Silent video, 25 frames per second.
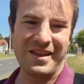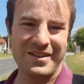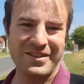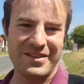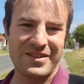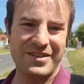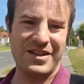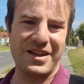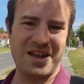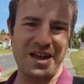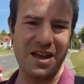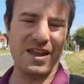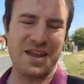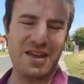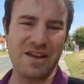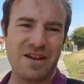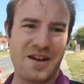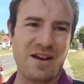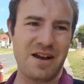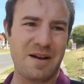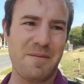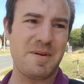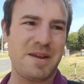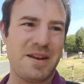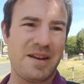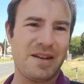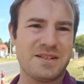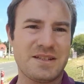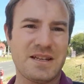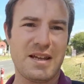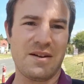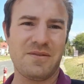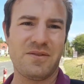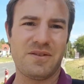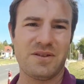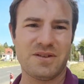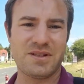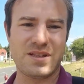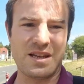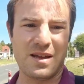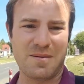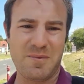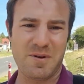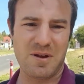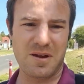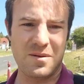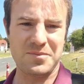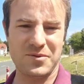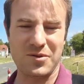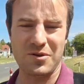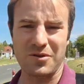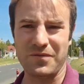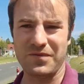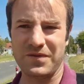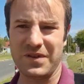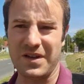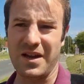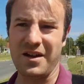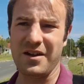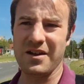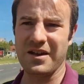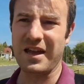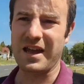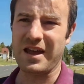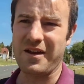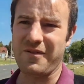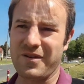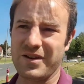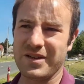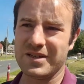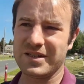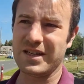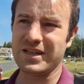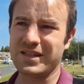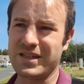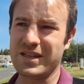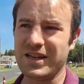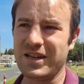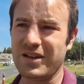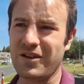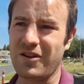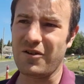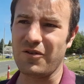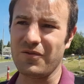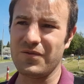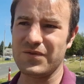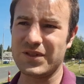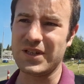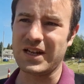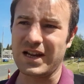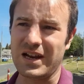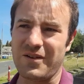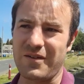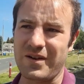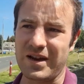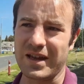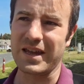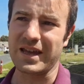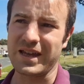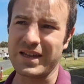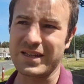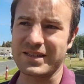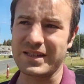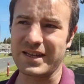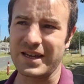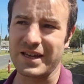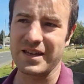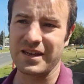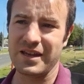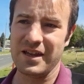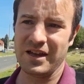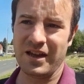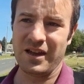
Today I'm in the southern suburbs of the Hungarian city of Zalaegerszeg.